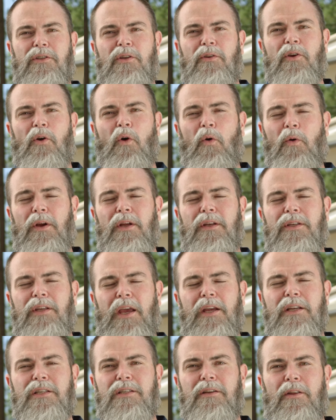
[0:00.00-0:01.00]
so the
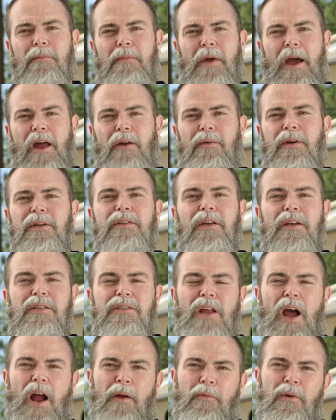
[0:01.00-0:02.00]
orientation of the battery does
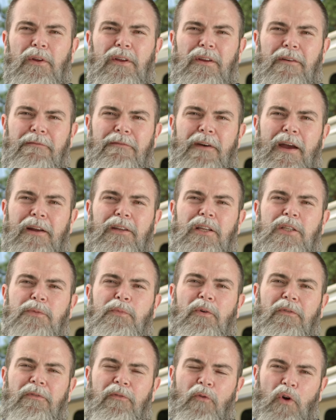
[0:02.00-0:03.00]
not really affect its
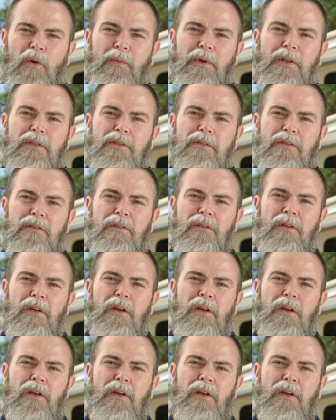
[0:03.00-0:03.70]
performance.